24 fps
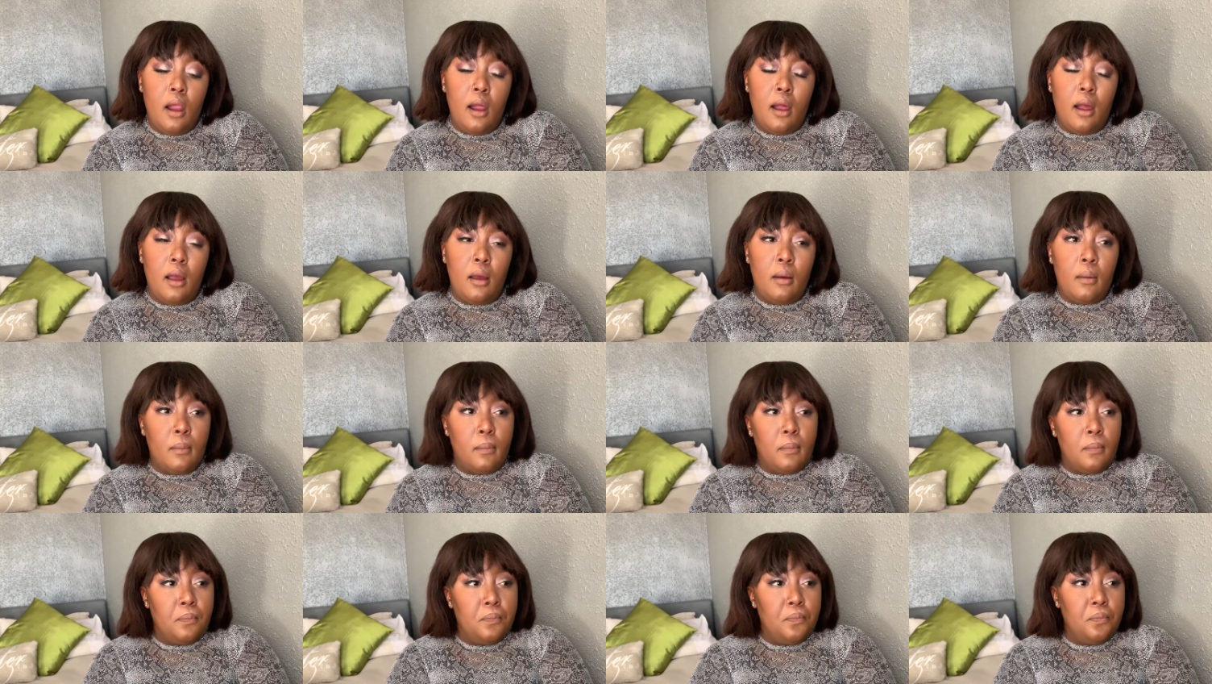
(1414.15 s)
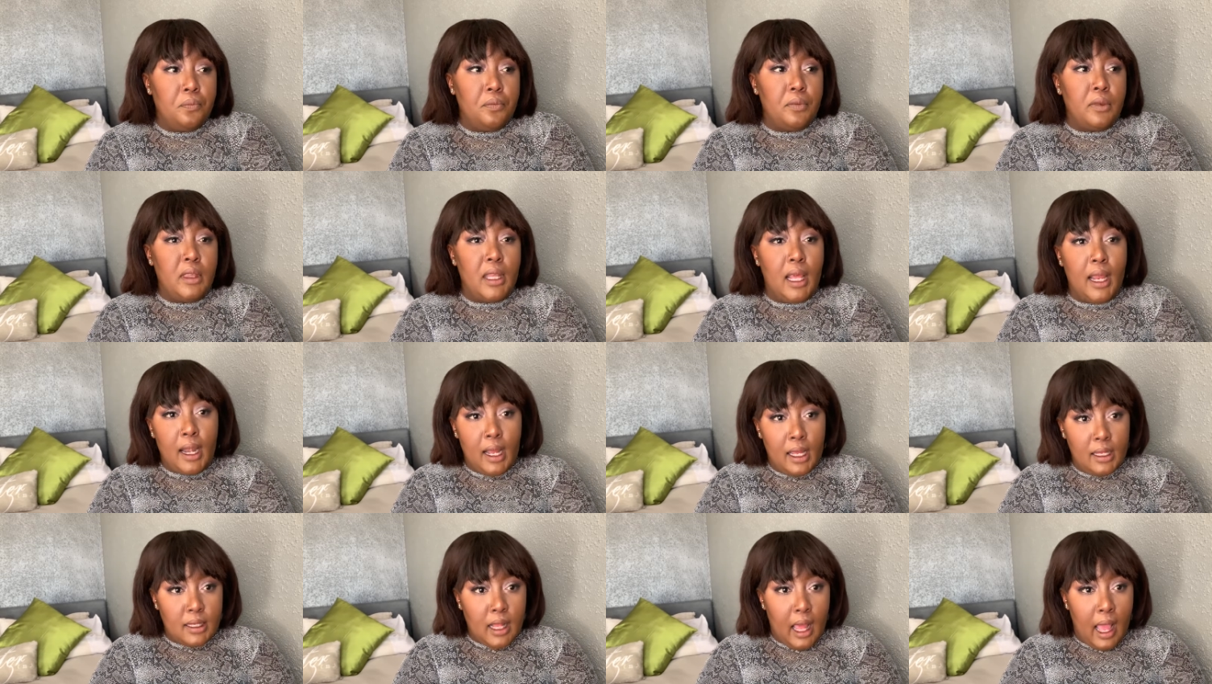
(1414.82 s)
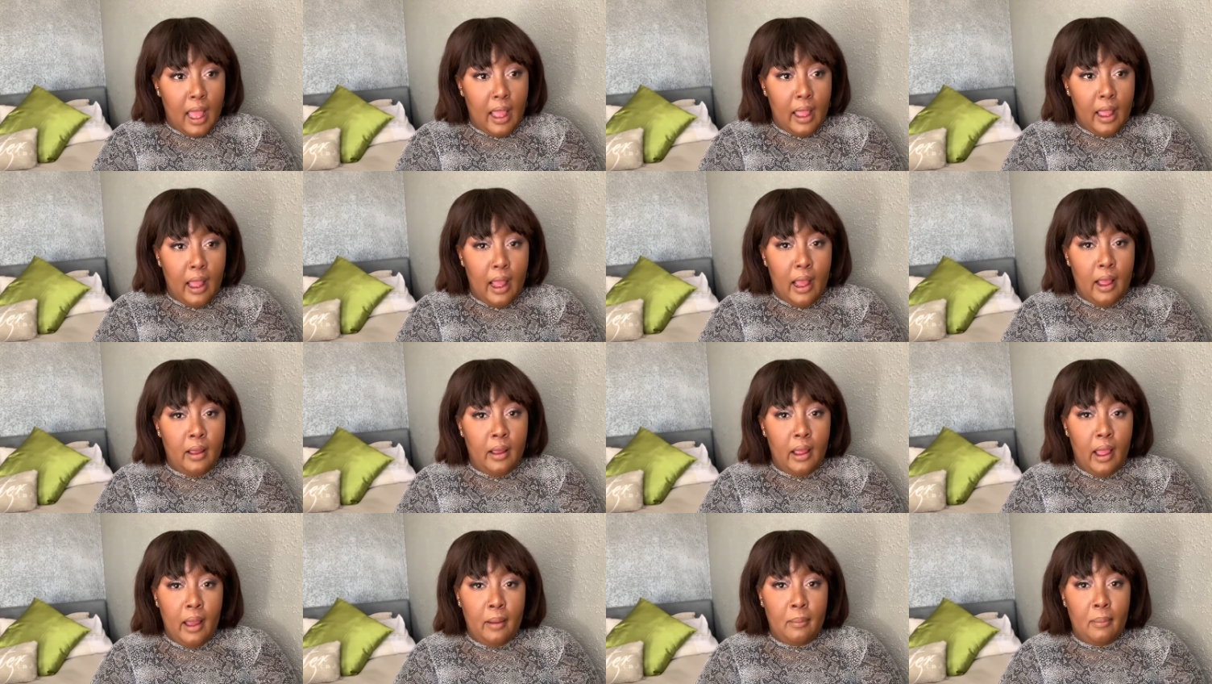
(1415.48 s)
um then i i
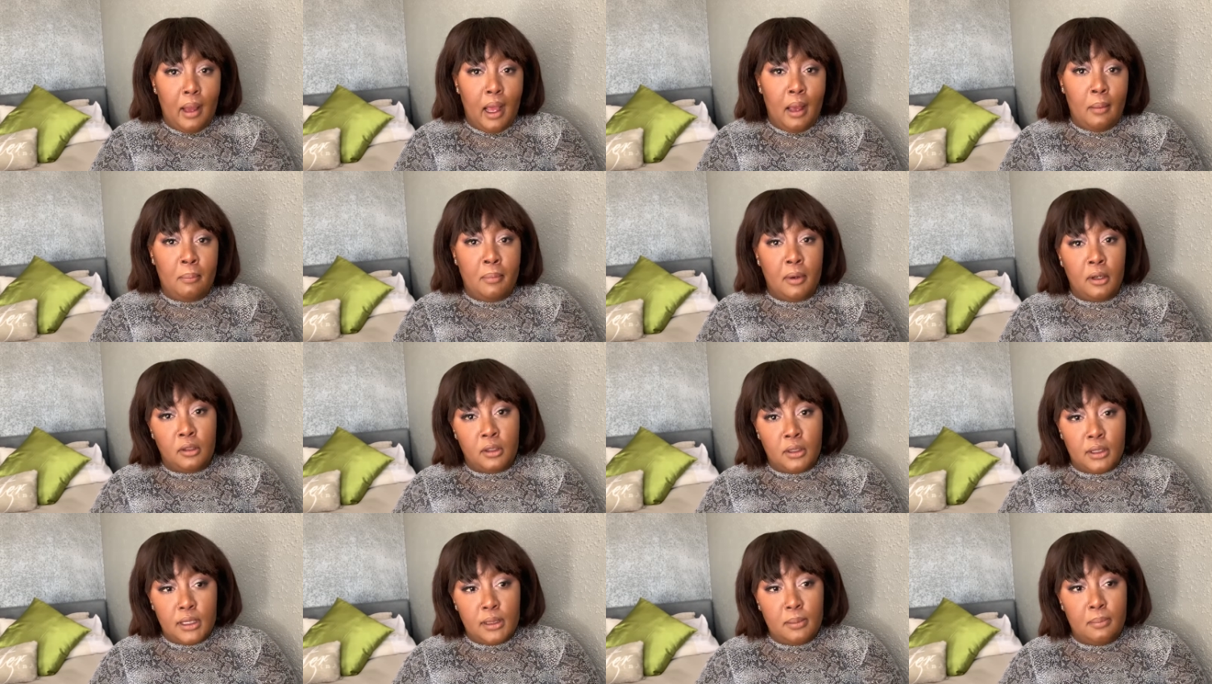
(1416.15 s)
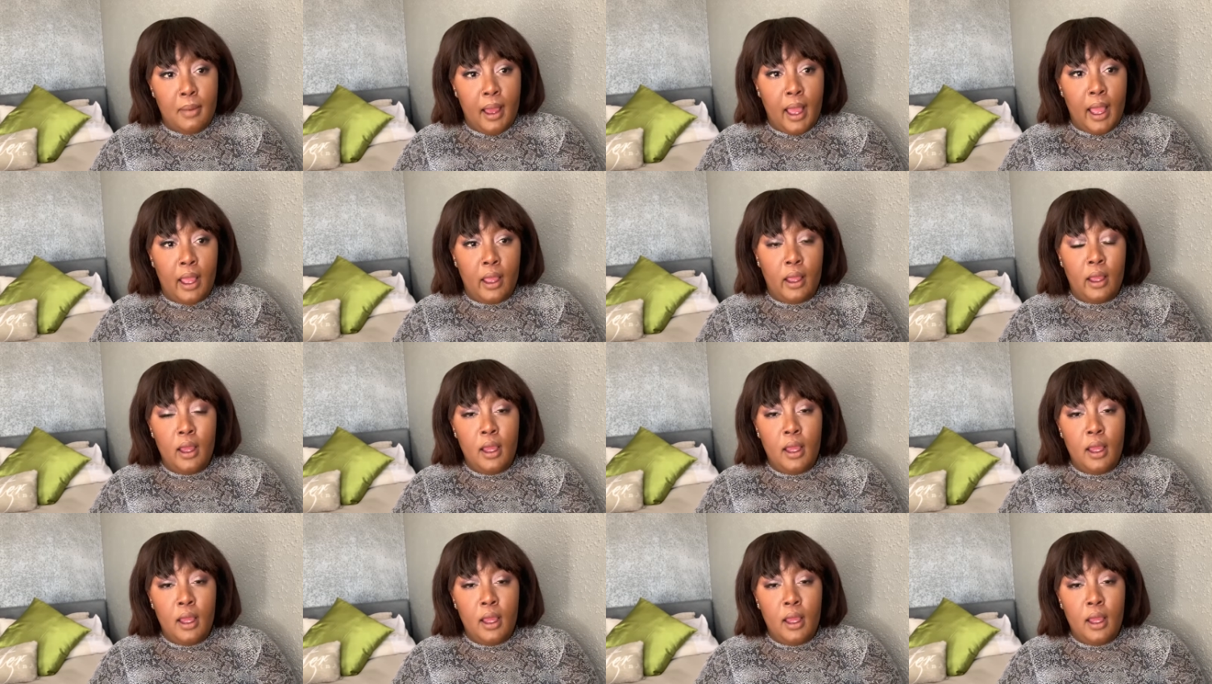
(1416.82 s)
i, I built my